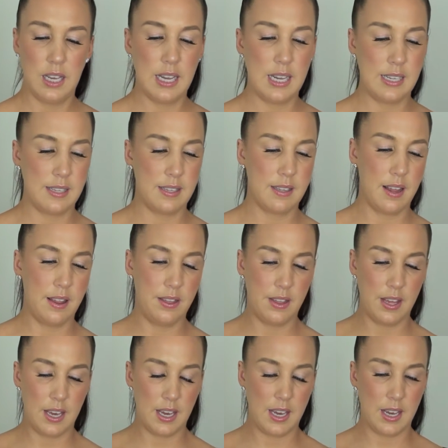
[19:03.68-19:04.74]
is
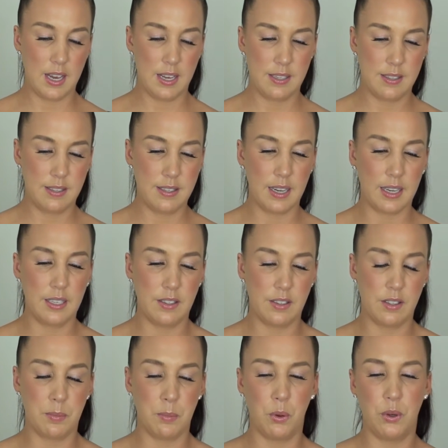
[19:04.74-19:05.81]
the second
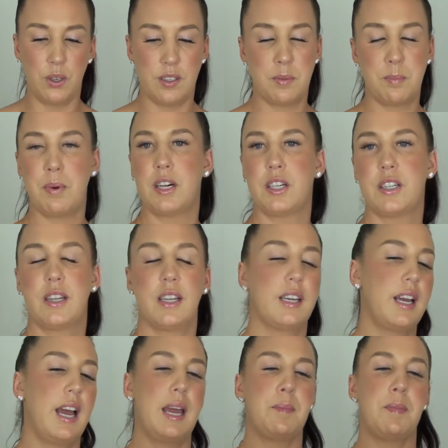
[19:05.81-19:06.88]
smallest brush that
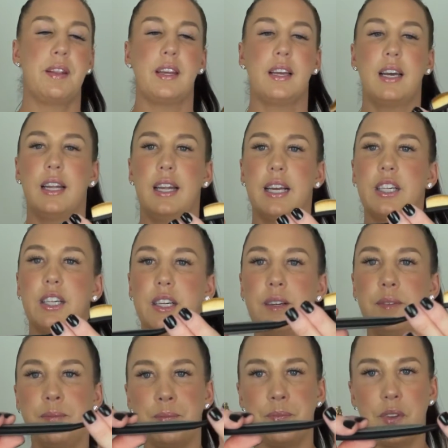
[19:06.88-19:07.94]
came in the
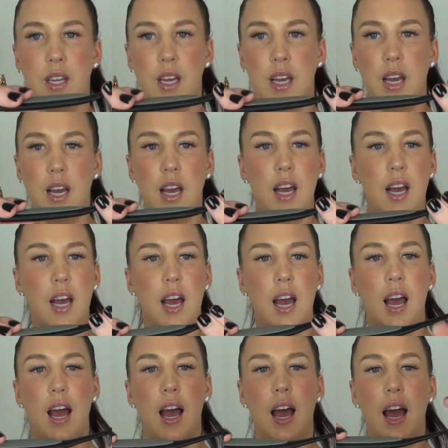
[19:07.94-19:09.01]
collection.
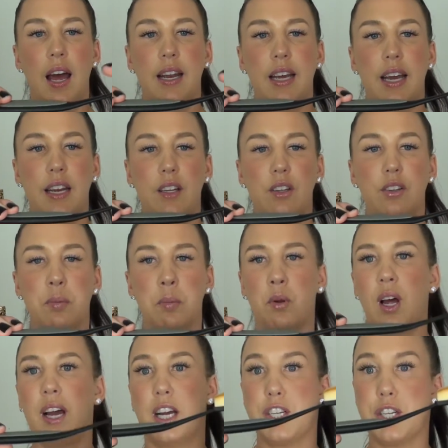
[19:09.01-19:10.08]
And again, it looks more
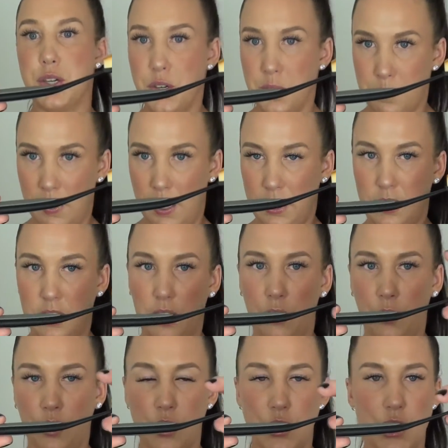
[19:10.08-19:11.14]
like a toothbrush, a
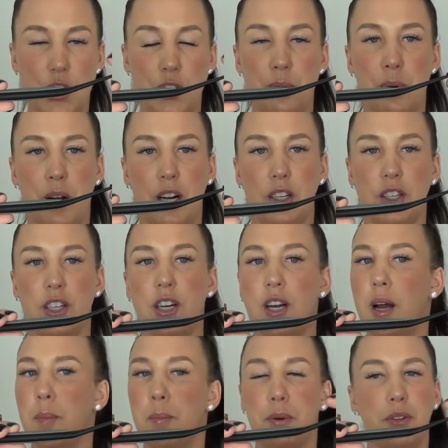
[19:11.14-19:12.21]
longer toothbrush.
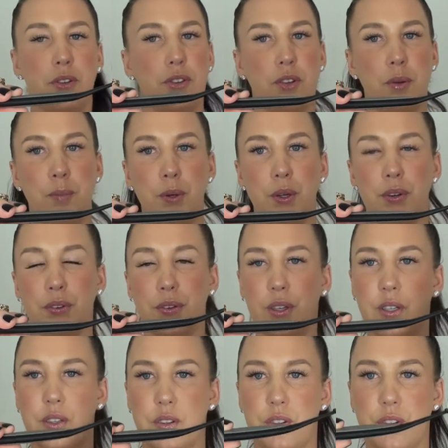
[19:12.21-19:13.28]
Bristles are beautiful
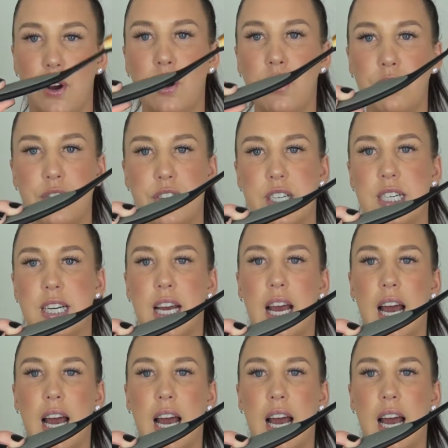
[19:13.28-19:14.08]
and soft.